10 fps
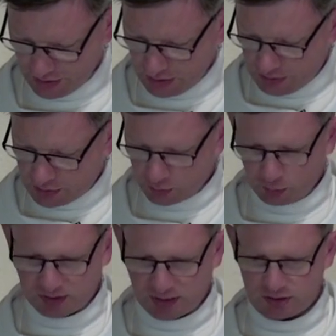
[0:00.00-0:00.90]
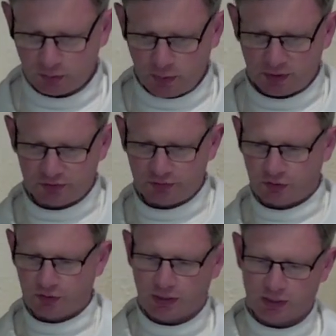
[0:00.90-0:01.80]
So a couple of days ago, we went
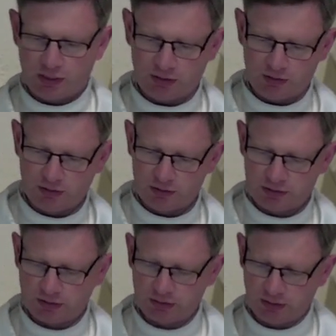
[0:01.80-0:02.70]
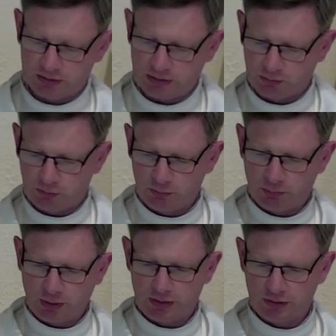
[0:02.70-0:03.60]
for a cycle down
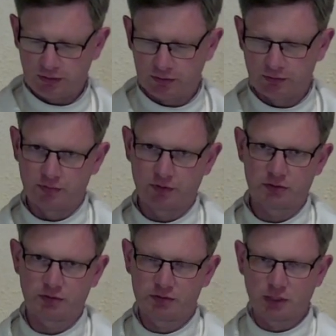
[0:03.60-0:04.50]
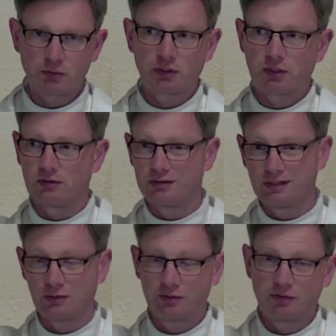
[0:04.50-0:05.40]
by the river. There's a river down the,
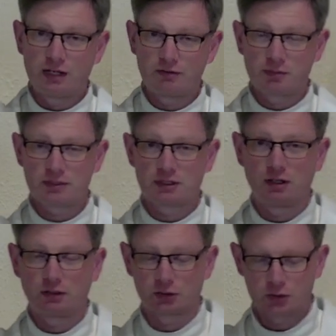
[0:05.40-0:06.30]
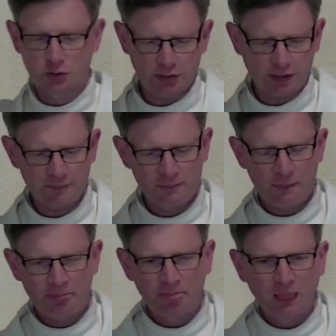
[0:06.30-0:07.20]
down the valley from us, along the shore there.
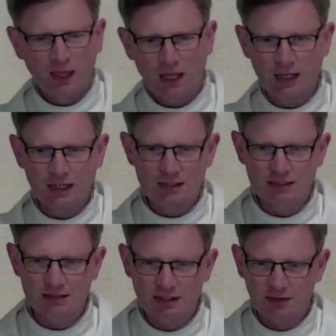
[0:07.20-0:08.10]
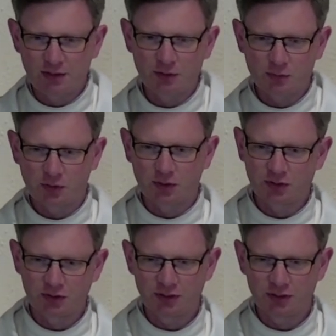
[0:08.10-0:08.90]
And there were